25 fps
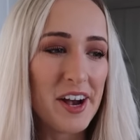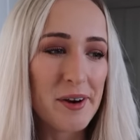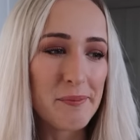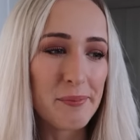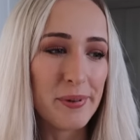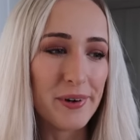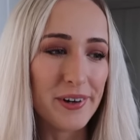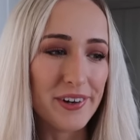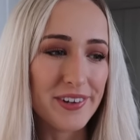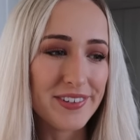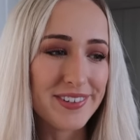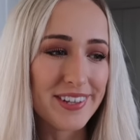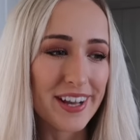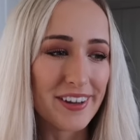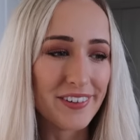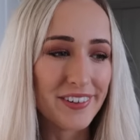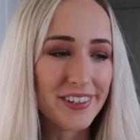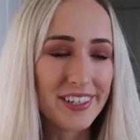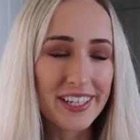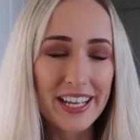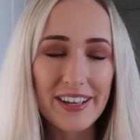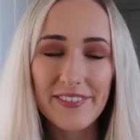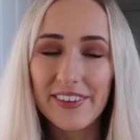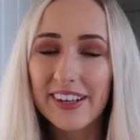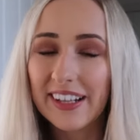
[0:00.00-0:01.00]
But I'm
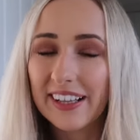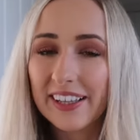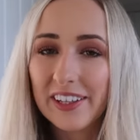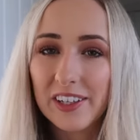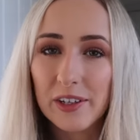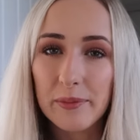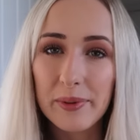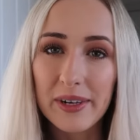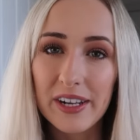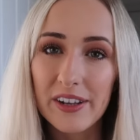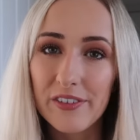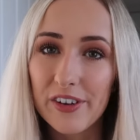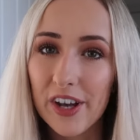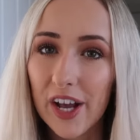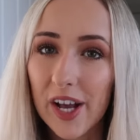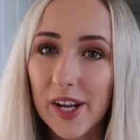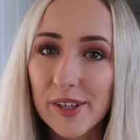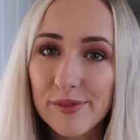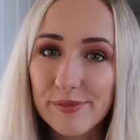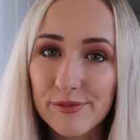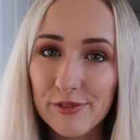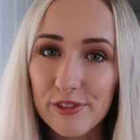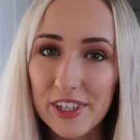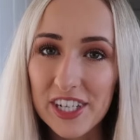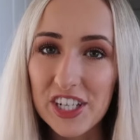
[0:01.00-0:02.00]
gonna give it a little bit of a
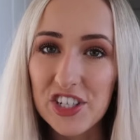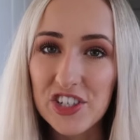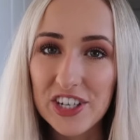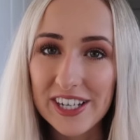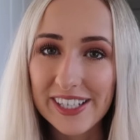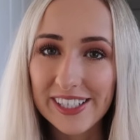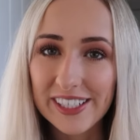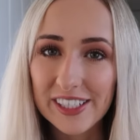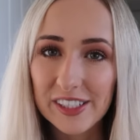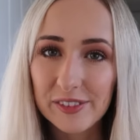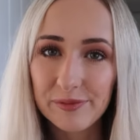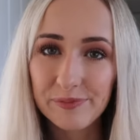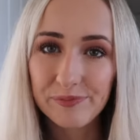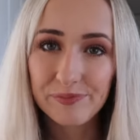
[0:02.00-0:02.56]
rejig.